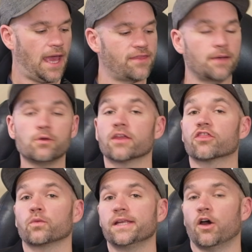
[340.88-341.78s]
And then I'm doing
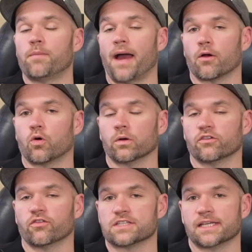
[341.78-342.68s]
3-note power
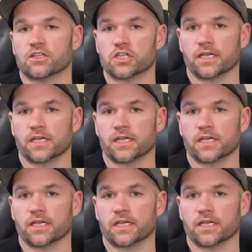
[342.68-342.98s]
chords for C and G.